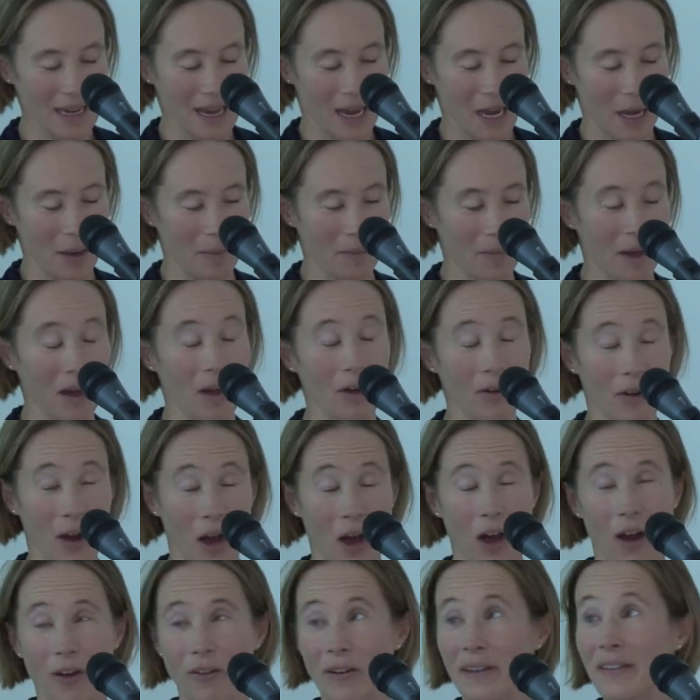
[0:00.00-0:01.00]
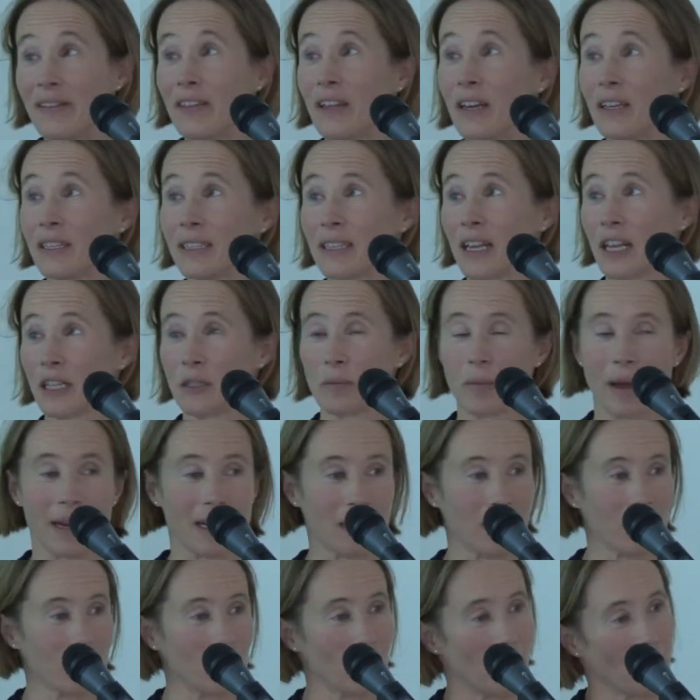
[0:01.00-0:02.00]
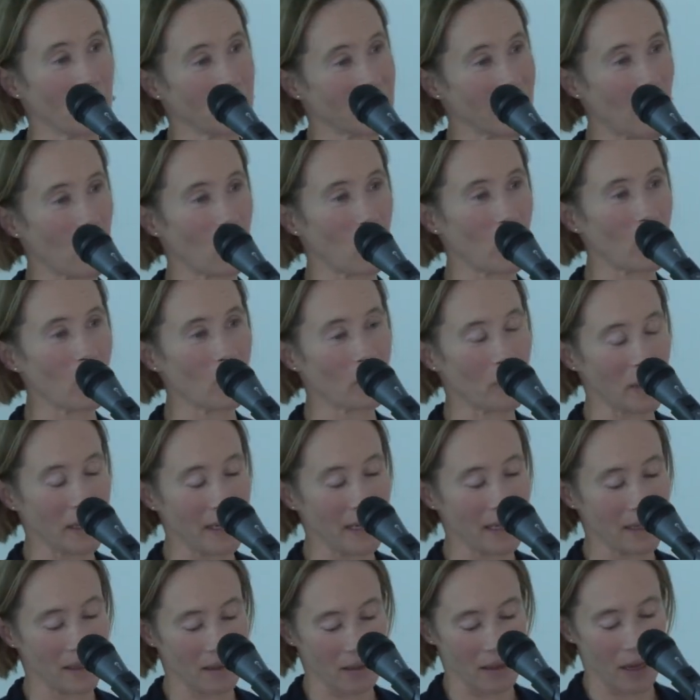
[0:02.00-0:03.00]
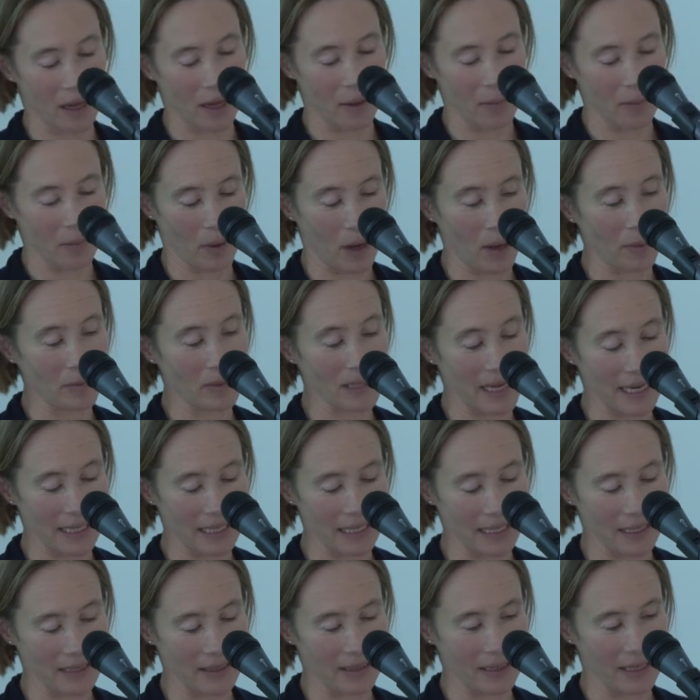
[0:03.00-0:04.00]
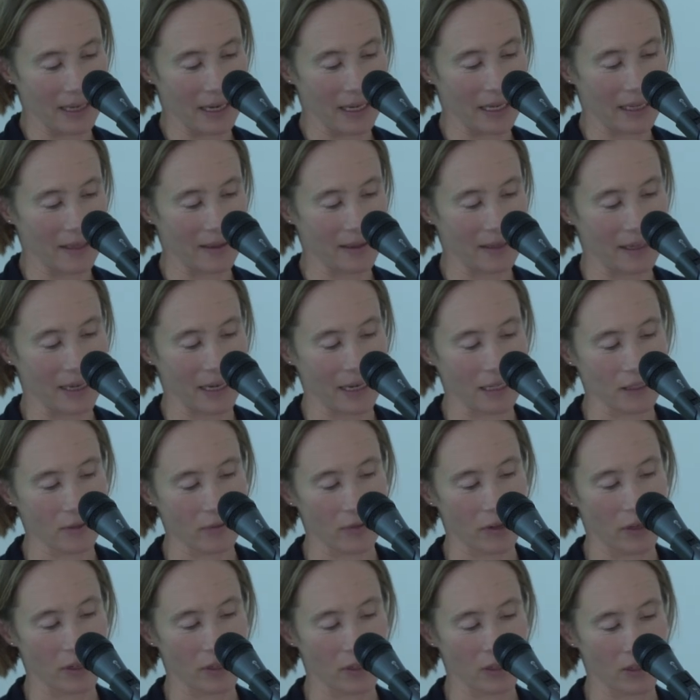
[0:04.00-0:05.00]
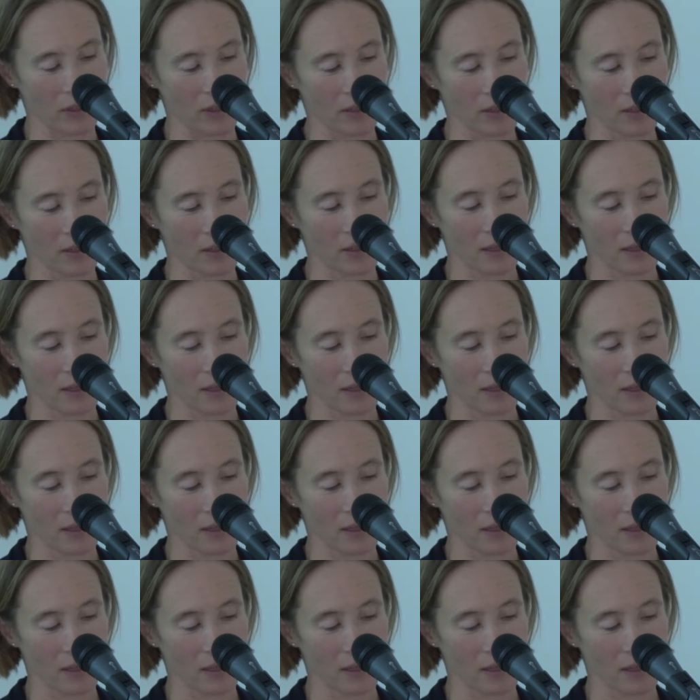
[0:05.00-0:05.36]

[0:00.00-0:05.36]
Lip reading: are in the SuDS manual at the moment and will be updated in the next version.